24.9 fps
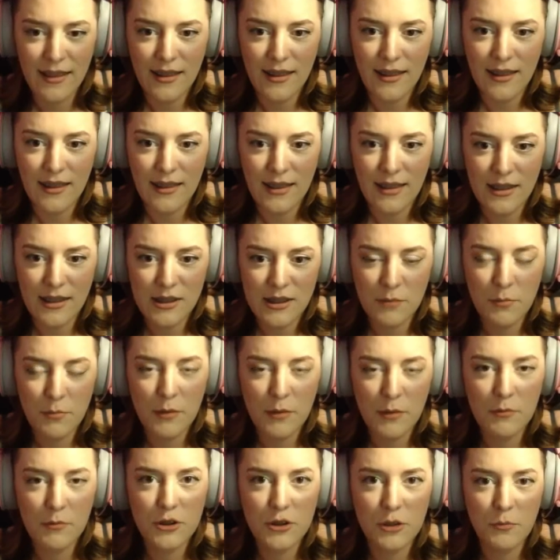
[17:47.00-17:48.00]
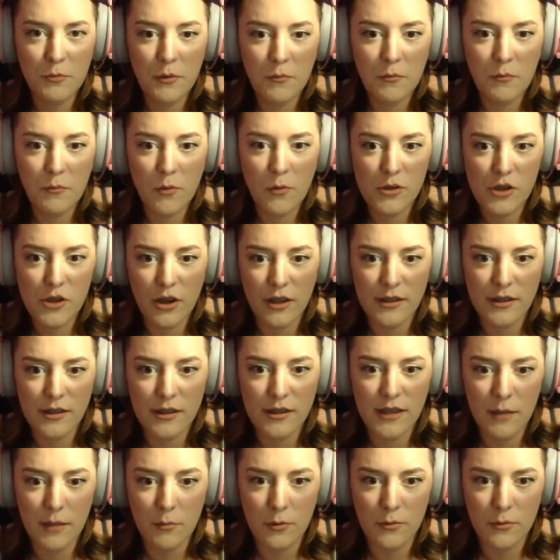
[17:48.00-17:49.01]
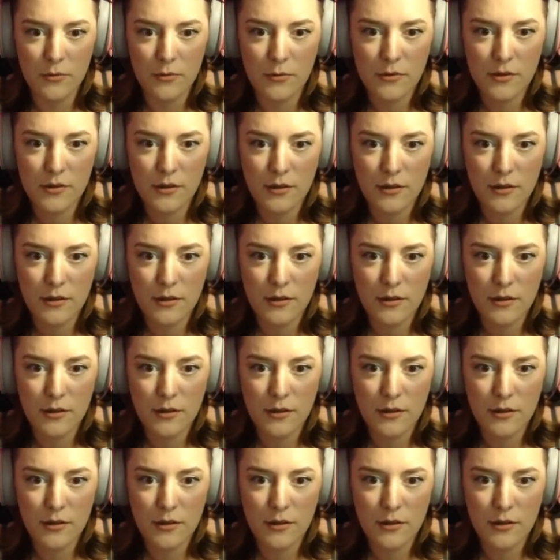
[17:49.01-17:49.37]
There should be more giant tables.